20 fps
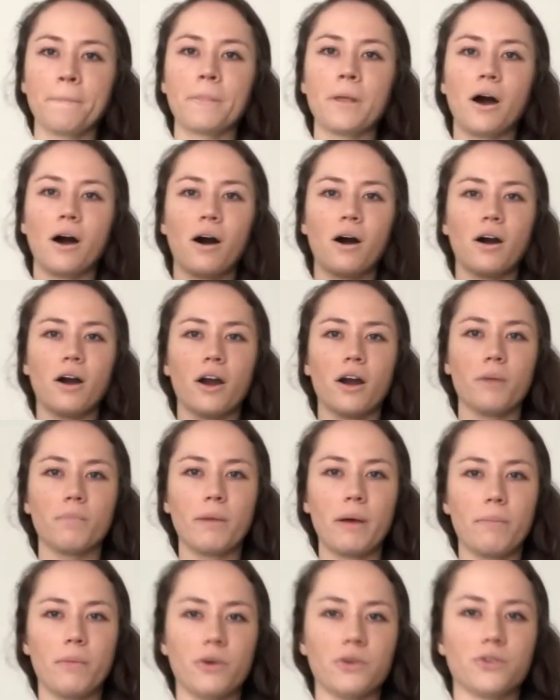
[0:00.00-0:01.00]
are my
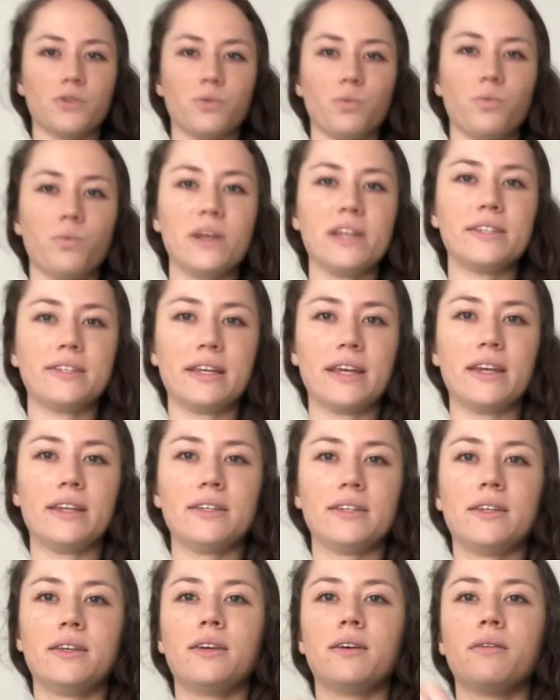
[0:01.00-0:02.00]
most
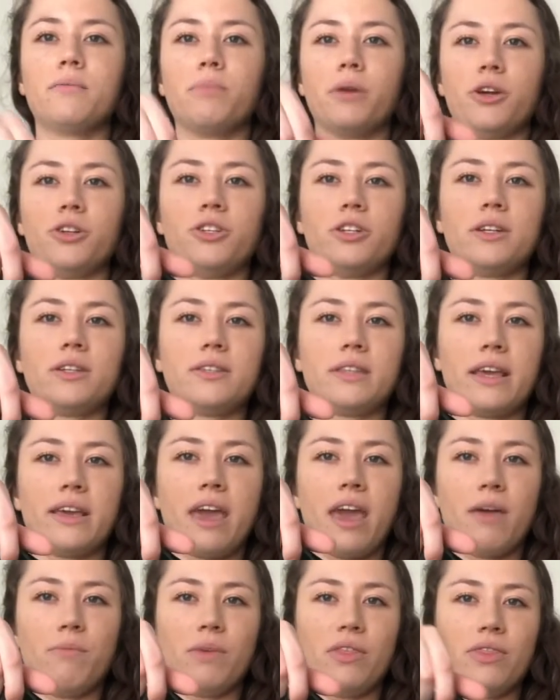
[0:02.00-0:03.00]
recent purchase. They
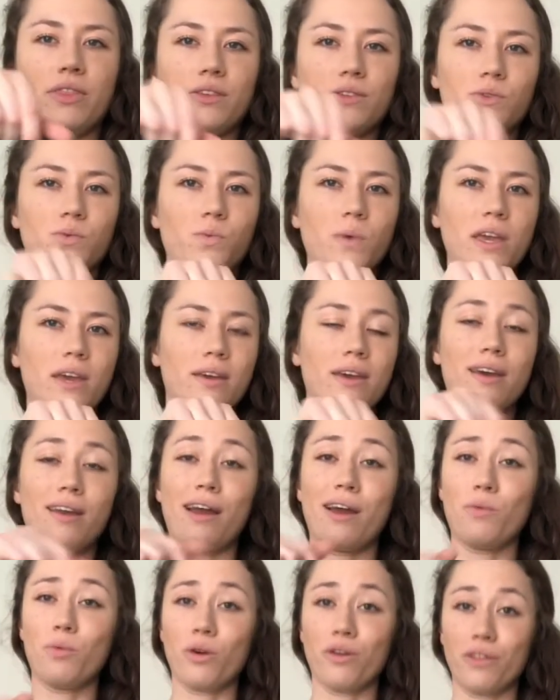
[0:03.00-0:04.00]
came in this week and I
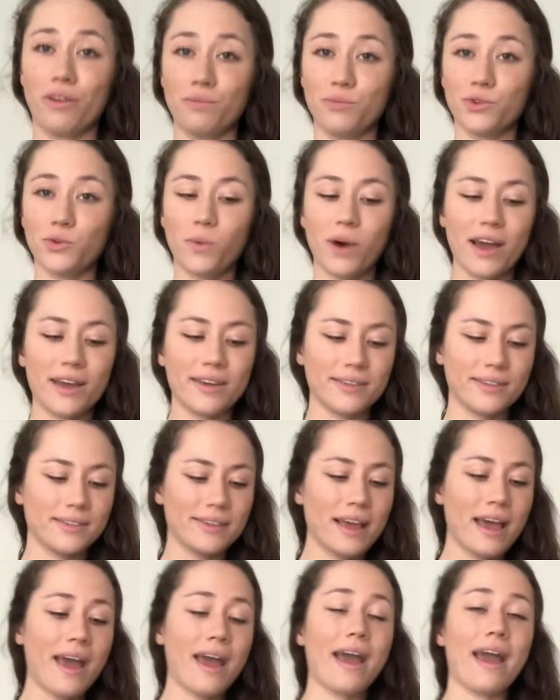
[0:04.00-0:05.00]
wore them twice
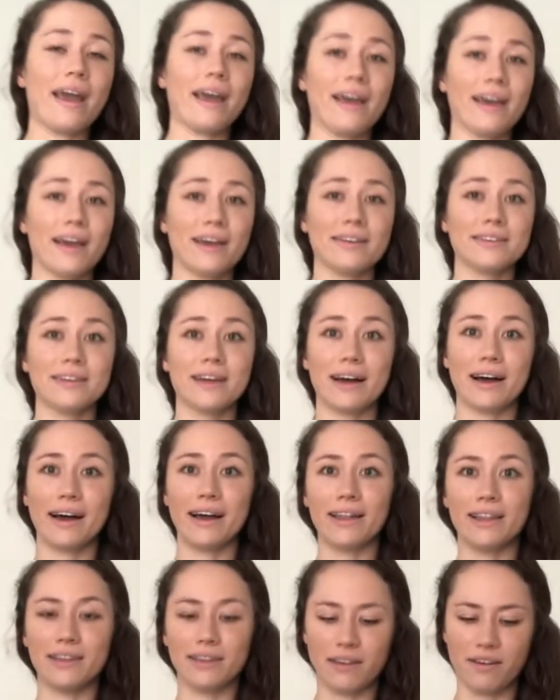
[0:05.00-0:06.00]
and I
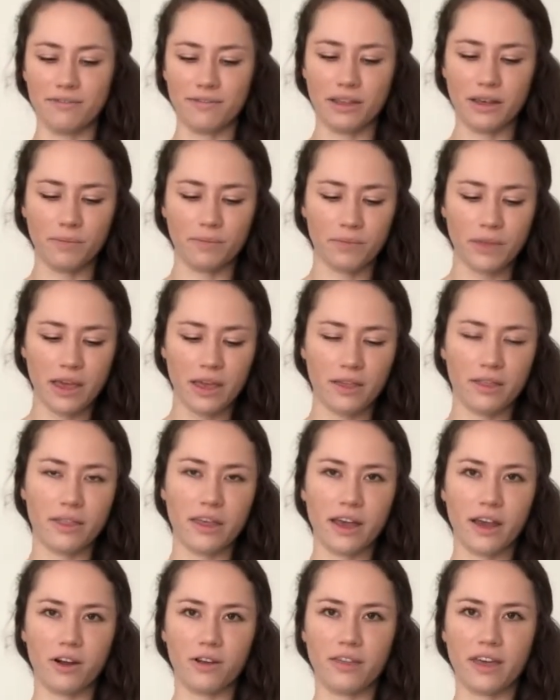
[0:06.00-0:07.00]
love them.
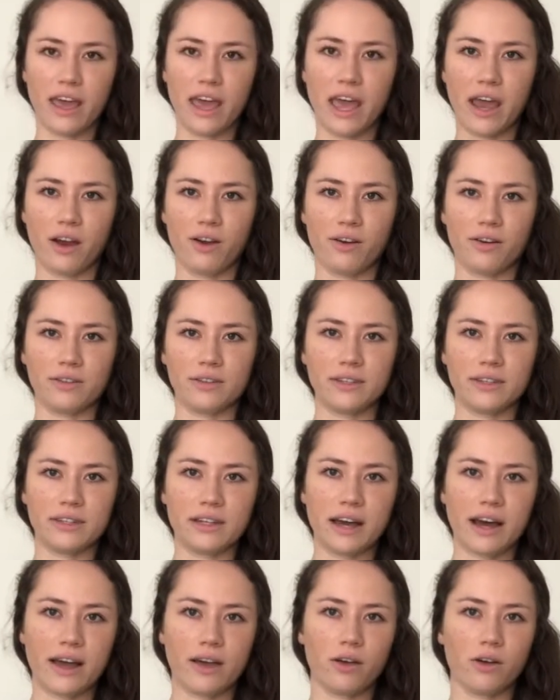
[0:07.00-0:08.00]
They're the heron
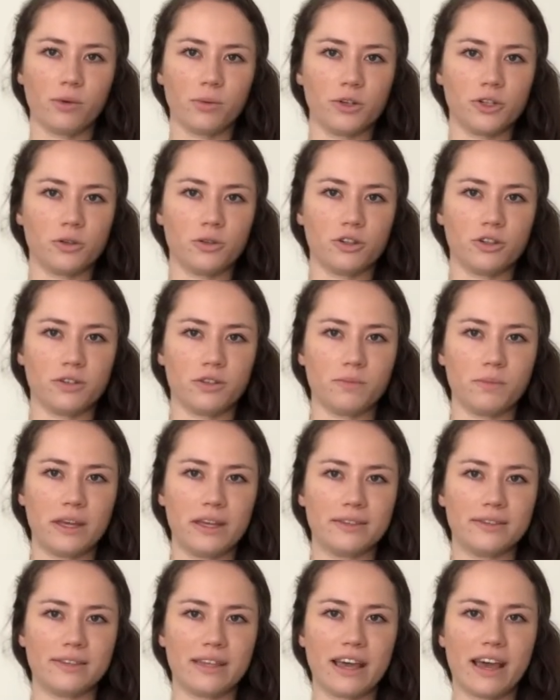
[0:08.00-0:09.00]
style, which just
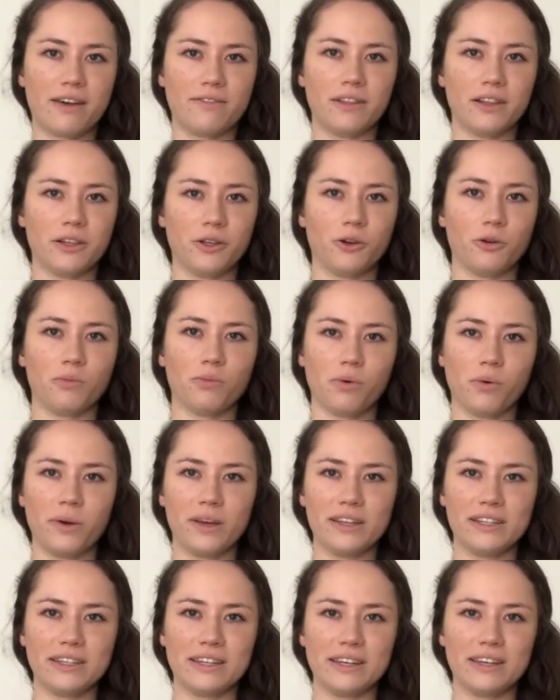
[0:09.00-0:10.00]
means they have the little
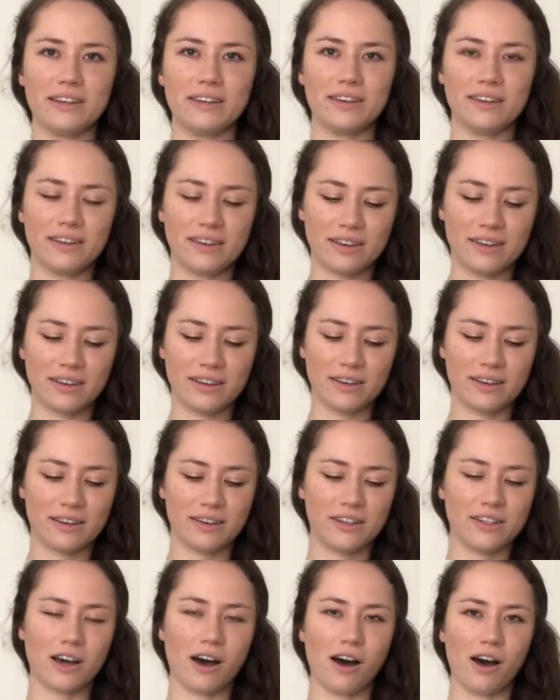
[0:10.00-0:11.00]
pointed
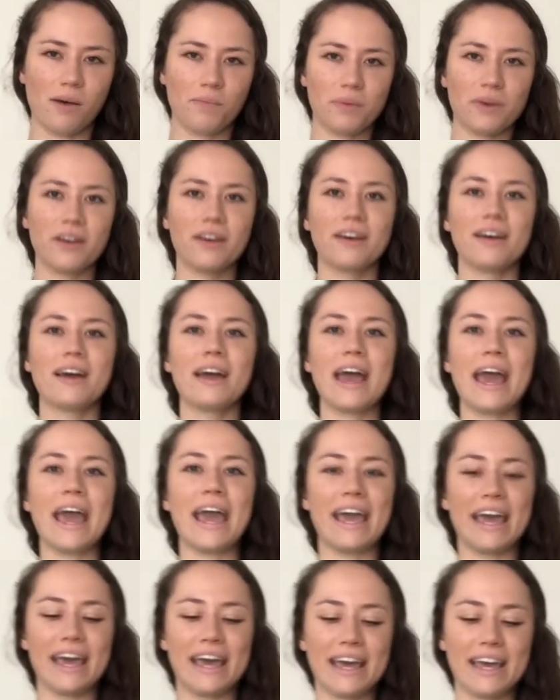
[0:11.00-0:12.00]
top,
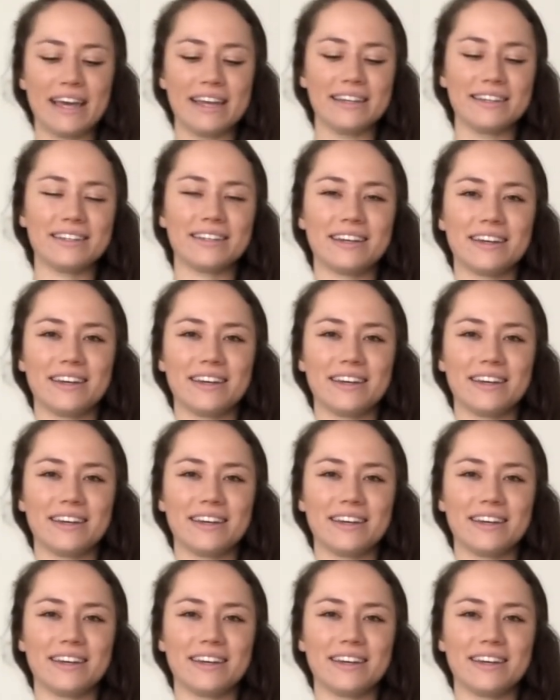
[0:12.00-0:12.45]
and